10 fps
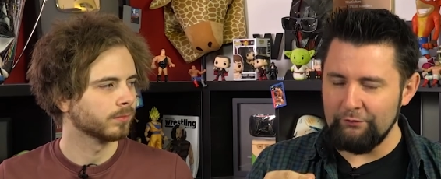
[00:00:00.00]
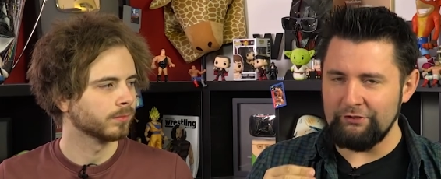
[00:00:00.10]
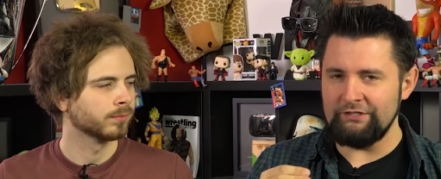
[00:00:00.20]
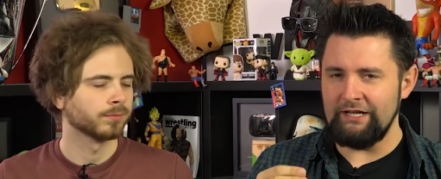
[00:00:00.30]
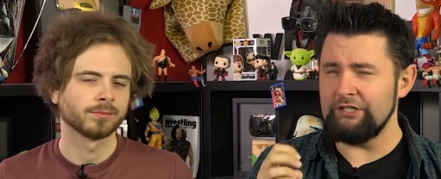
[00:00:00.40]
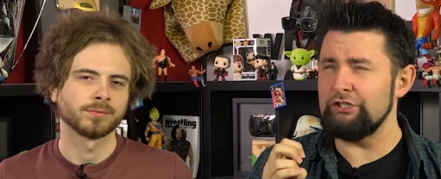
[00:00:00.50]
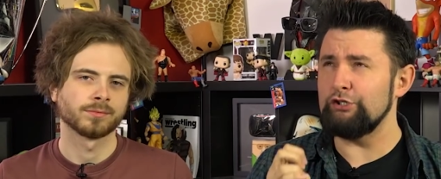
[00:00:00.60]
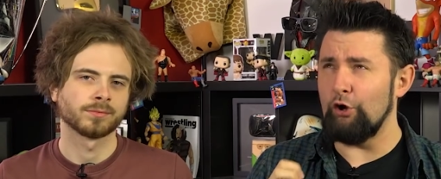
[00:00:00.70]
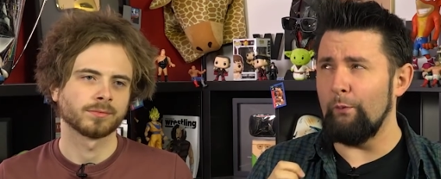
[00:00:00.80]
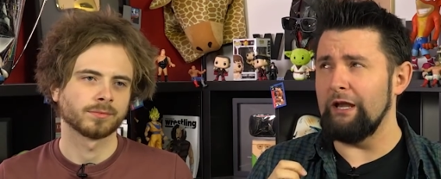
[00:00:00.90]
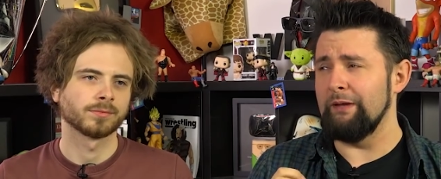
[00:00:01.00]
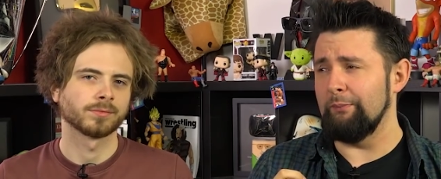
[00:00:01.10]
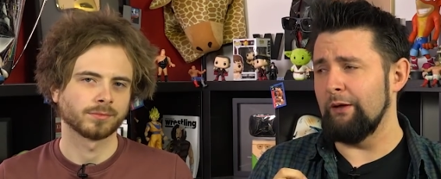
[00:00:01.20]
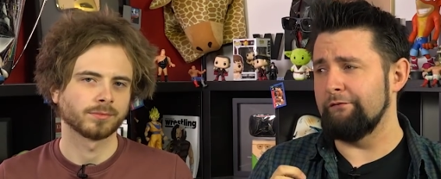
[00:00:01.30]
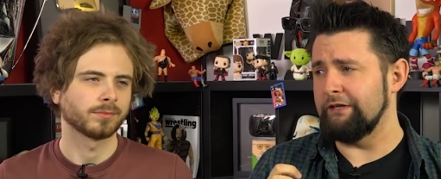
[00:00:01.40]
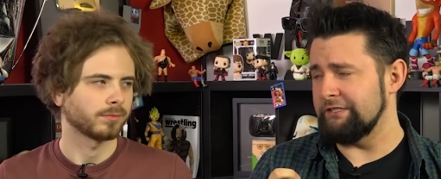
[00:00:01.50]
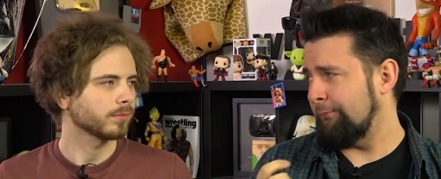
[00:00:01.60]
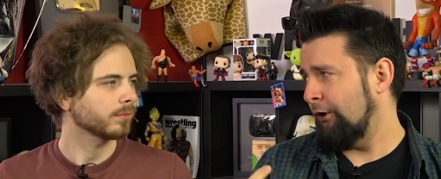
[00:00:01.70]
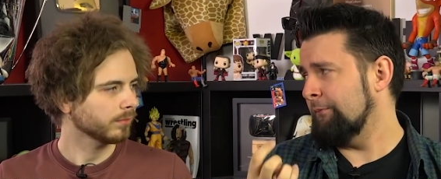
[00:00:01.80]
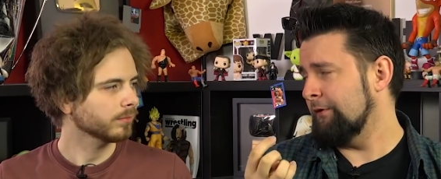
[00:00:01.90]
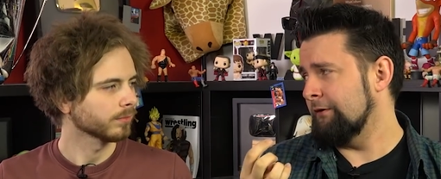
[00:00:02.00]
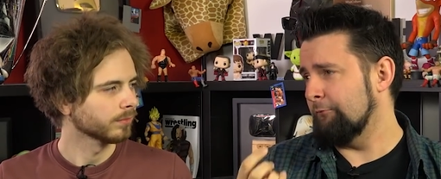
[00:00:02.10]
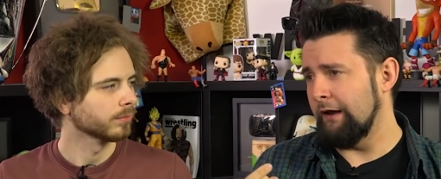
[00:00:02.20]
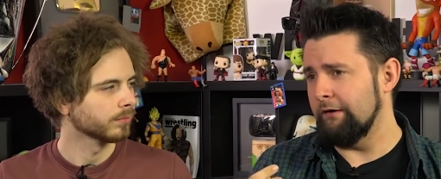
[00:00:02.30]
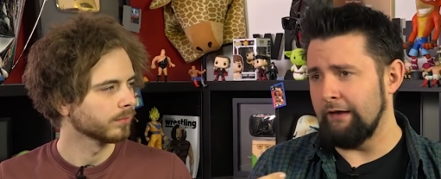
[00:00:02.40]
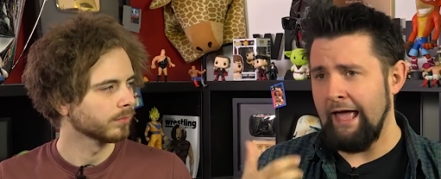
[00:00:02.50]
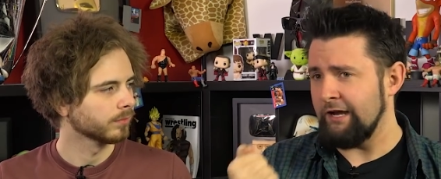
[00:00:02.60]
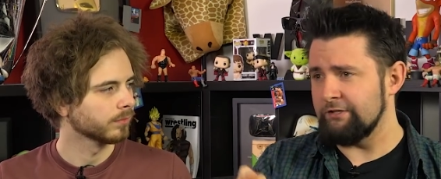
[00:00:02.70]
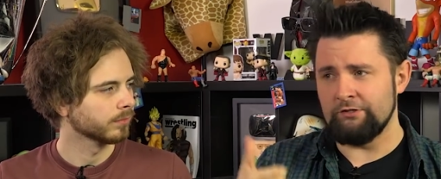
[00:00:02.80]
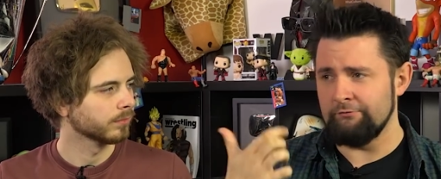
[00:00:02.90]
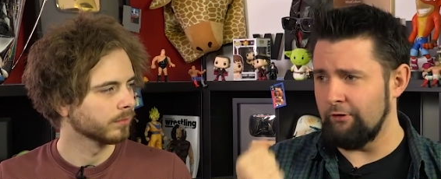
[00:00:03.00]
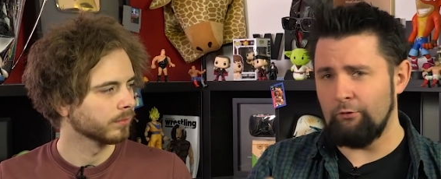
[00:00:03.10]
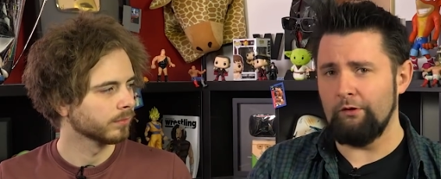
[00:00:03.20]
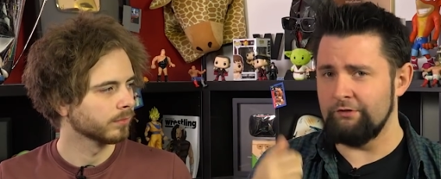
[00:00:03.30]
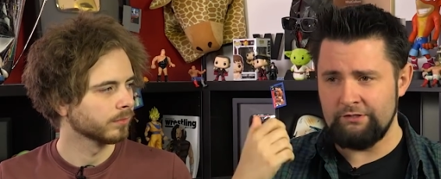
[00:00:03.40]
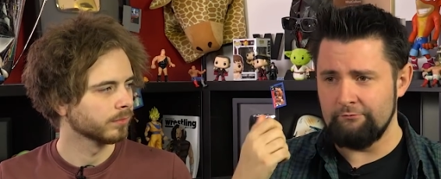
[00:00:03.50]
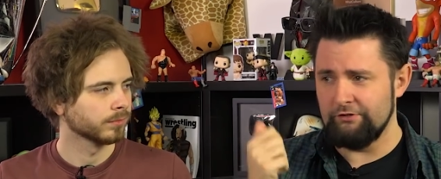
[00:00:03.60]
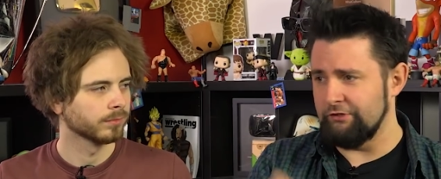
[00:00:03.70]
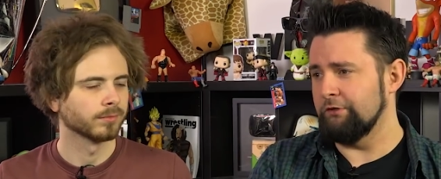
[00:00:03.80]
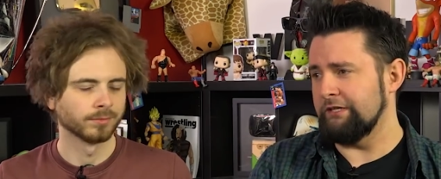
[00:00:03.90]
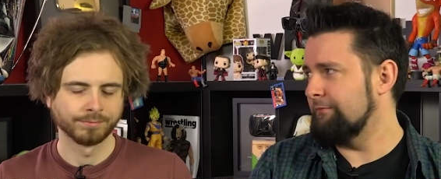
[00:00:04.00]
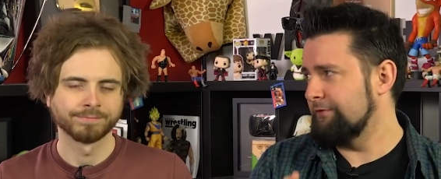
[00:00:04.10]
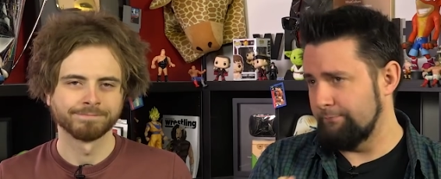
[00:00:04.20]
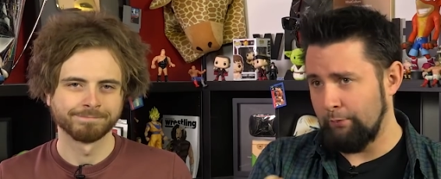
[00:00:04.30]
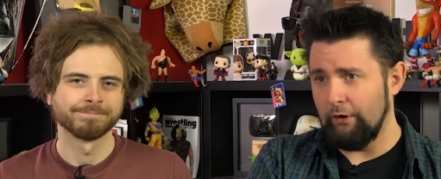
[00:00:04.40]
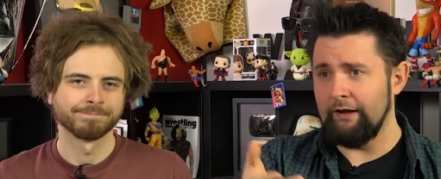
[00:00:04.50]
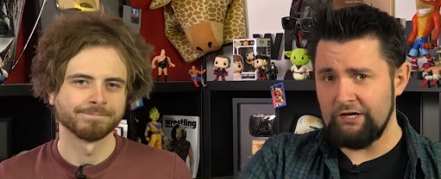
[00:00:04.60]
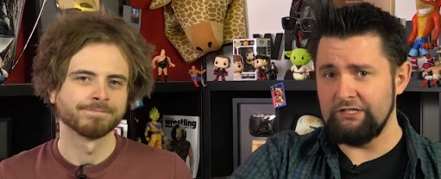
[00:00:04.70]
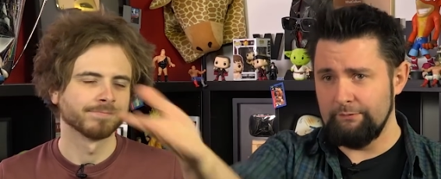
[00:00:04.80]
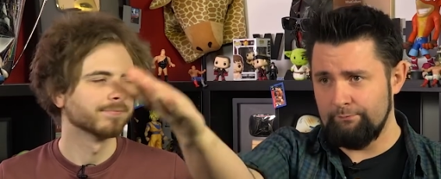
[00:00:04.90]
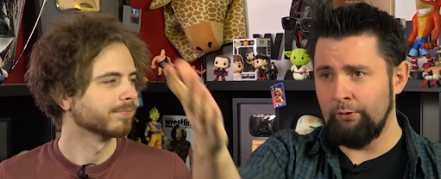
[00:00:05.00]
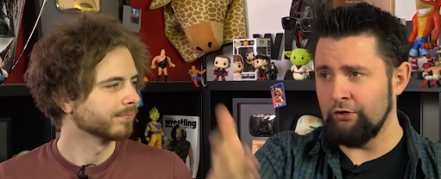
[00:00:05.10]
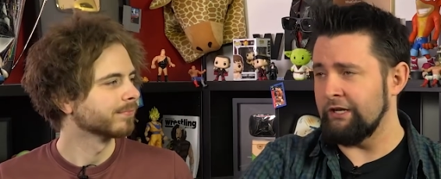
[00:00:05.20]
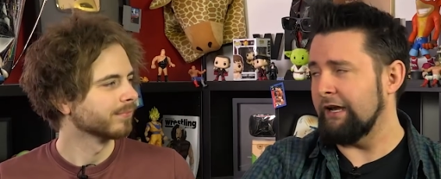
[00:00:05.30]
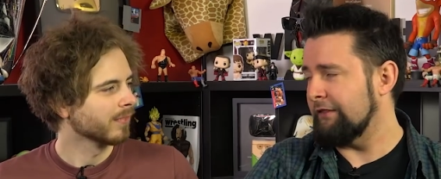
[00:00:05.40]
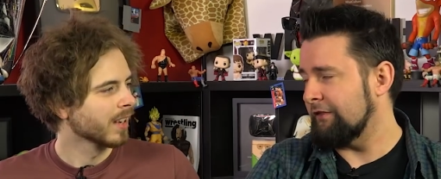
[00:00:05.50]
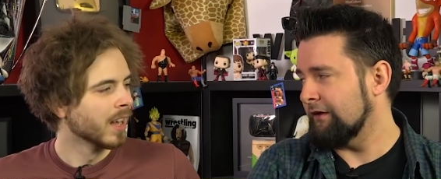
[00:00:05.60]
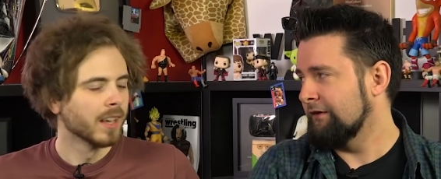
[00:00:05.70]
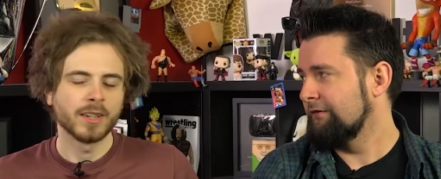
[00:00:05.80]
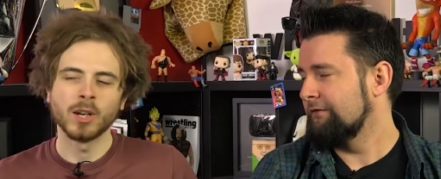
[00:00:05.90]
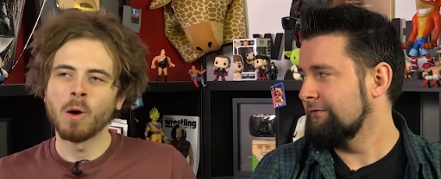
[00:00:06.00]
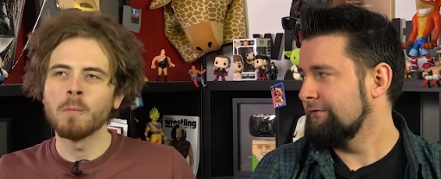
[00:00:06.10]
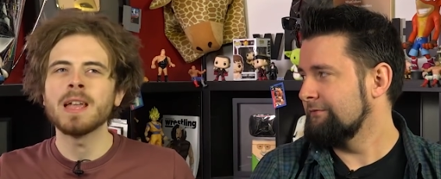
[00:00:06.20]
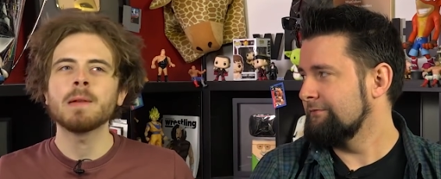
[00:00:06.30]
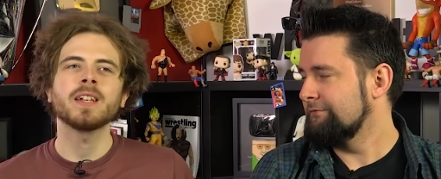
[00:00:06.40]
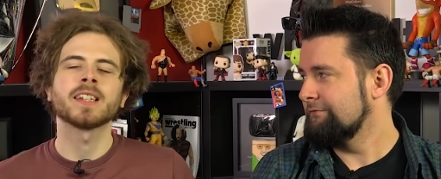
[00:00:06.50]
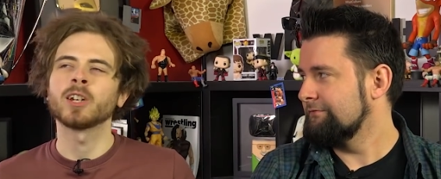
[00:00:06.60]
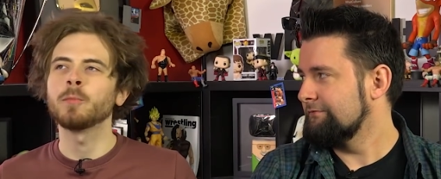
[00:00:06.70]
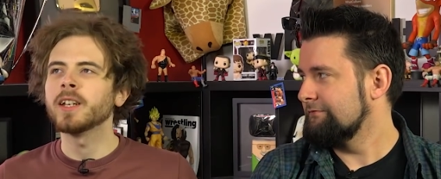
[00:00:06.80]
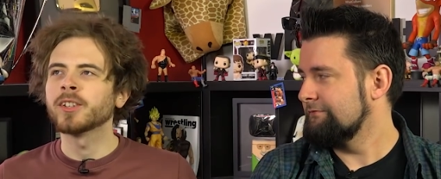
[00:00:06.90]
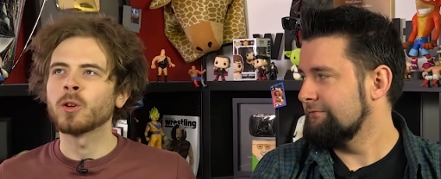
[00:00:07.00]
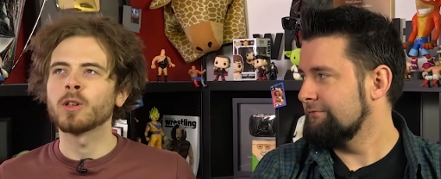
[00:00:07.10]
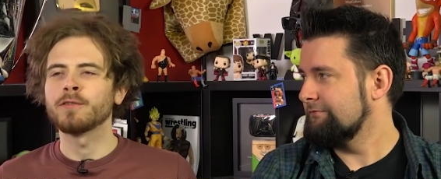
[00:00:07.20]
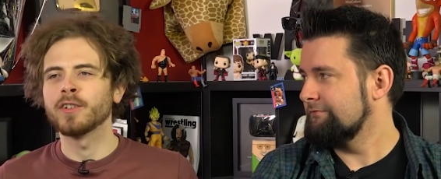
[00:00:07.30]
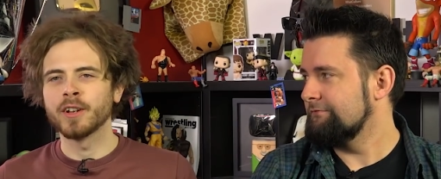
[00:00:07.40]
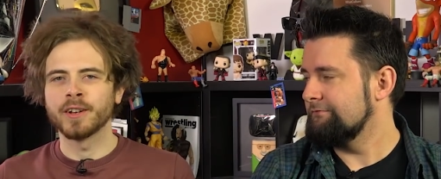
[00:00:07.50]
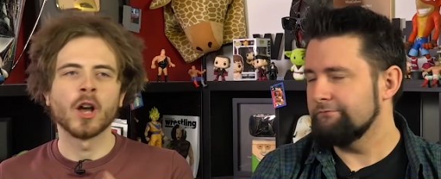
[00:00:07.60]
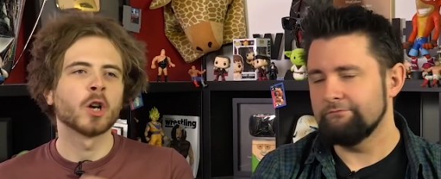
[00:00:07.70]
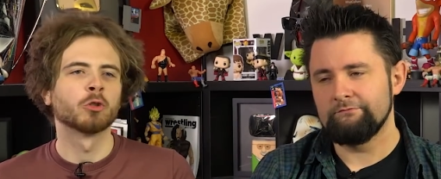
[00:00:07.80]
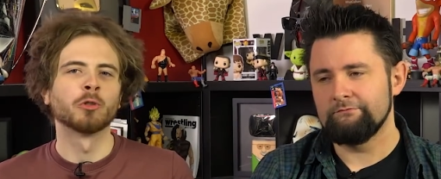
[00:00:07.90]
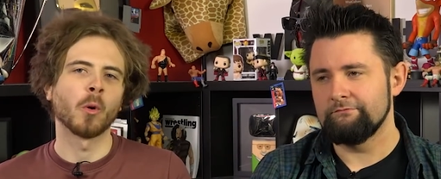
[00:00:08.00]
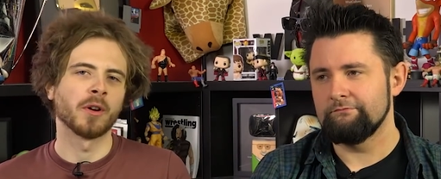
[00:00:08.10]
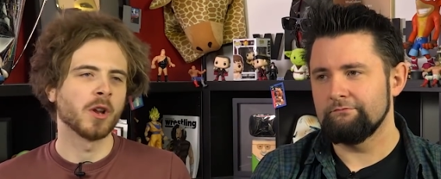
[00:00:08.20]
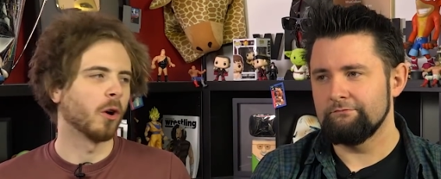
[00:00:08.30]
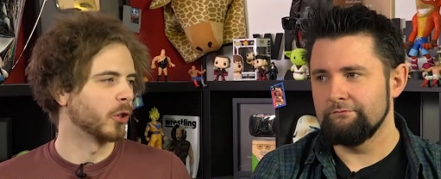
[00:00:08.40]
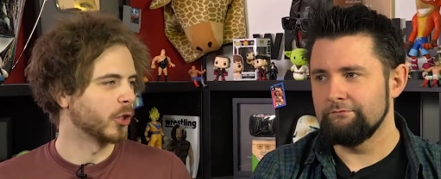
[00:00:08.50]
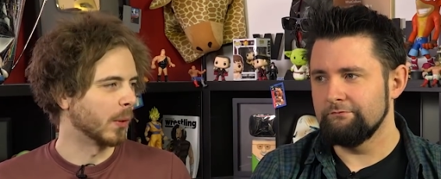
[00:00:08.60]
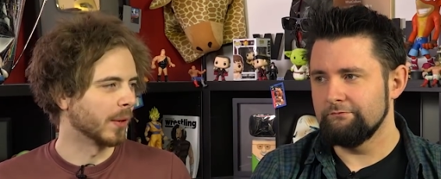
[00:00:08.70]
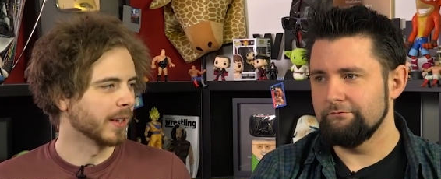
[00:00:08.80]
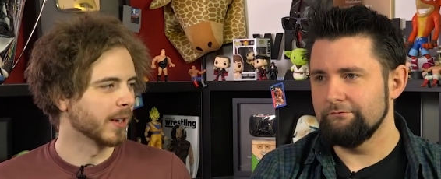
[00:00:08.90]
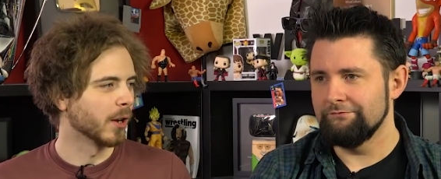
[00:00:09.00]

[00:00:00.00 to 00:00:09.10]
Speaker 1: also sets so many people up for disappointment when X doesn't require doesn't result in the button actually pushing anything.
Speaker 2: You know what? Maybe it's going to be a sort of a, a grower, not a shower. You